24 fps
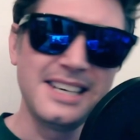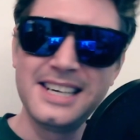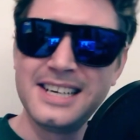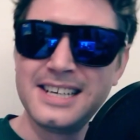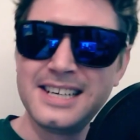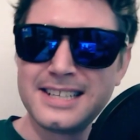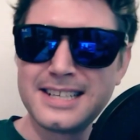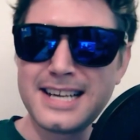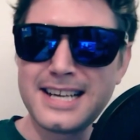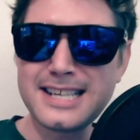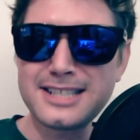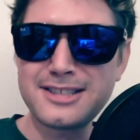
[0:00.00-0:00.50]

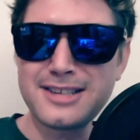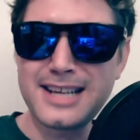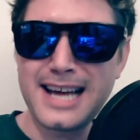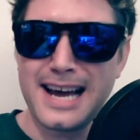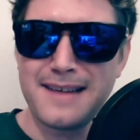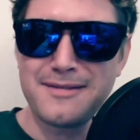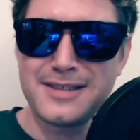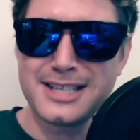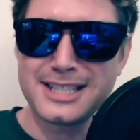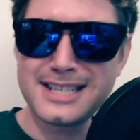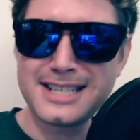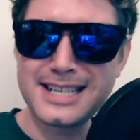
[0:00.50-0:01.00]
Yeah, so they have
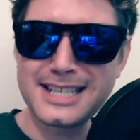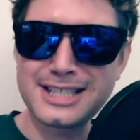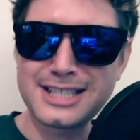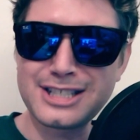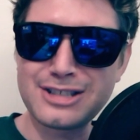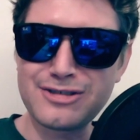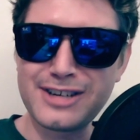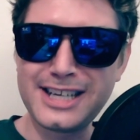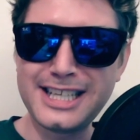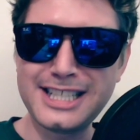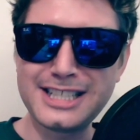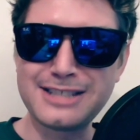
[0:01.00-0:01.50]
this like
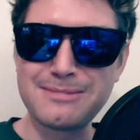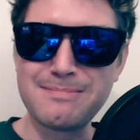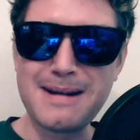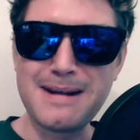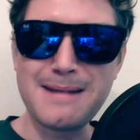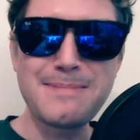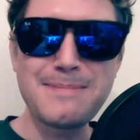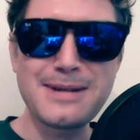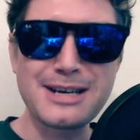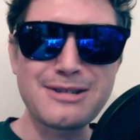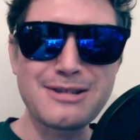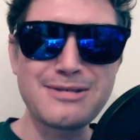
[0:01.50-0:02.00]
strange
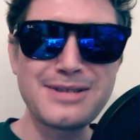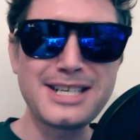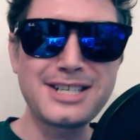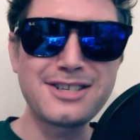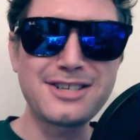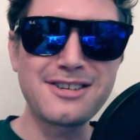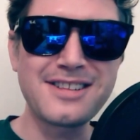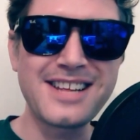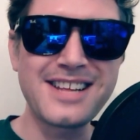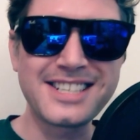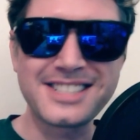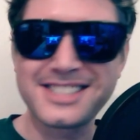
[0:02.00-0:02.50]
Muppet
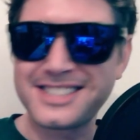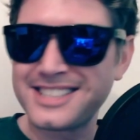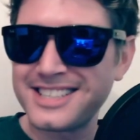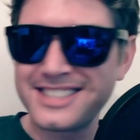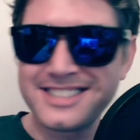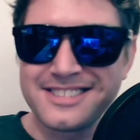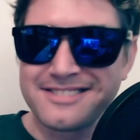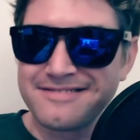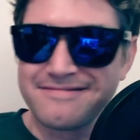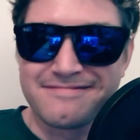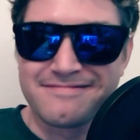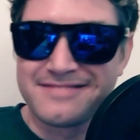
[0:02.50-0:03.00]
creature that's
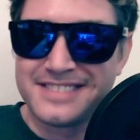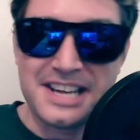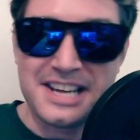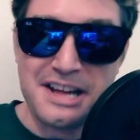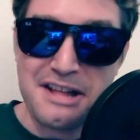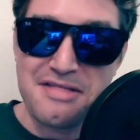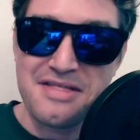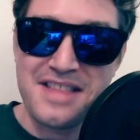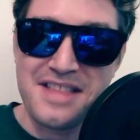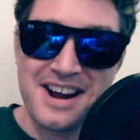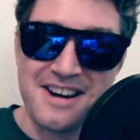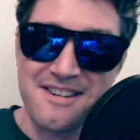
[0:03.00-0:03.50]
just
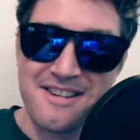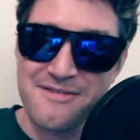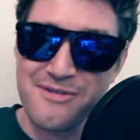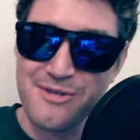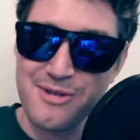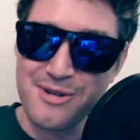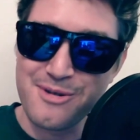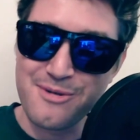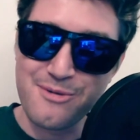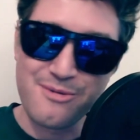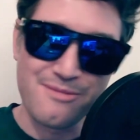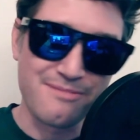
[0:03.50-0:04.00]
in there
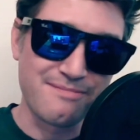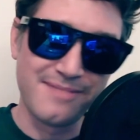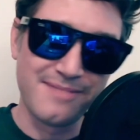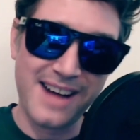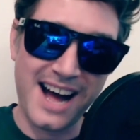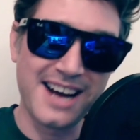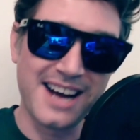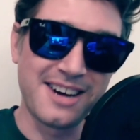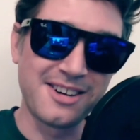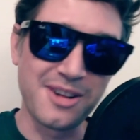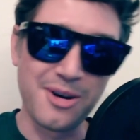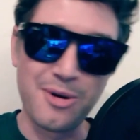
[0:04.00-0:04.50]
for
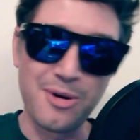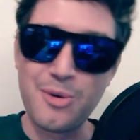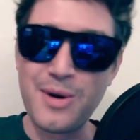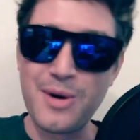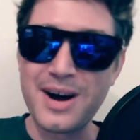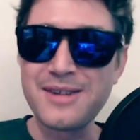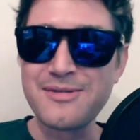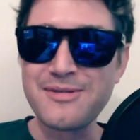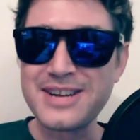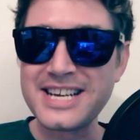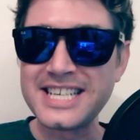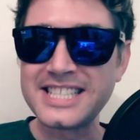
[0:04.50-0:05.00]
I don't know
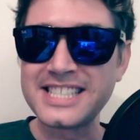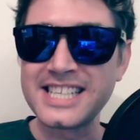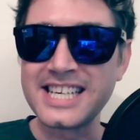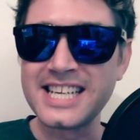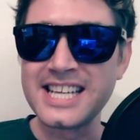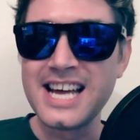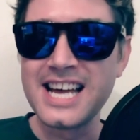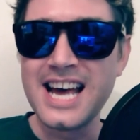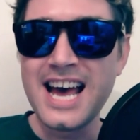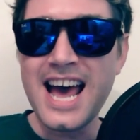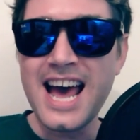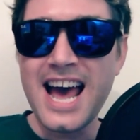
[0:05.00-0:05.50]
what
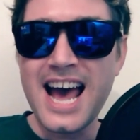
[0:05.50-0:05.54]
reason.